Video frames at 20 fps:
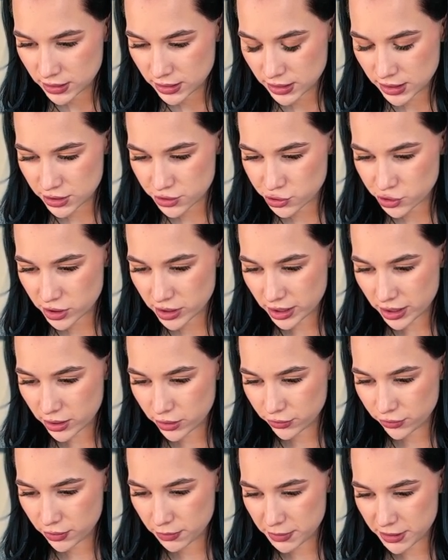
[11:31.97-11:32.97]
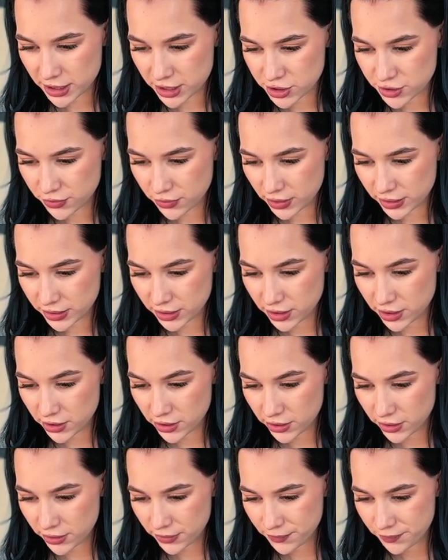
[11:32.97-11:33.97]
Let's check it out. Fibonacci fan
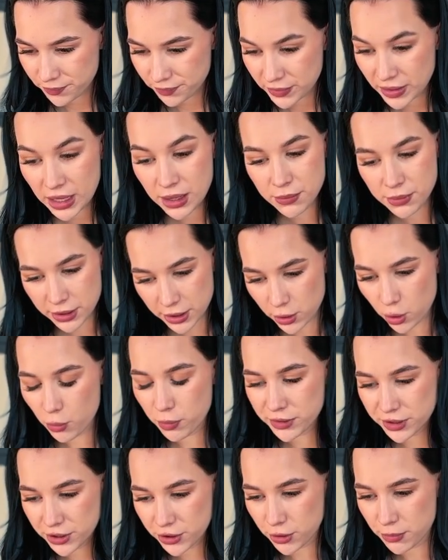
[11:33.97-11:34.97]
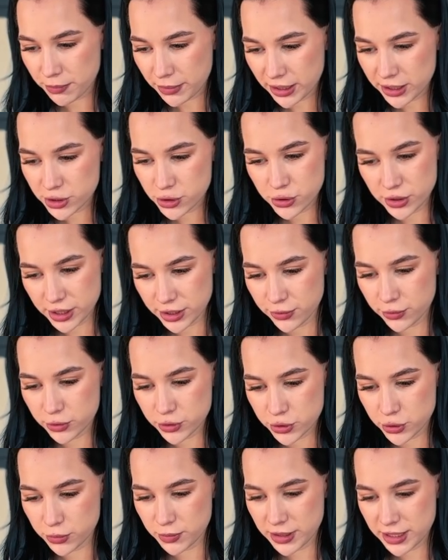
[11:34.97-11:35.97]
here. We're gonna open here a buy trade for
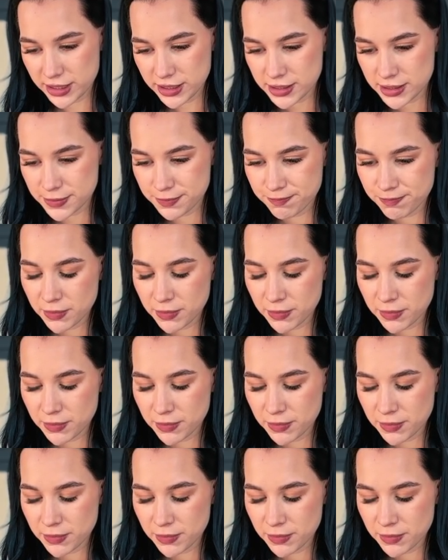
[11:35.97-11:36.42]
2 minutes.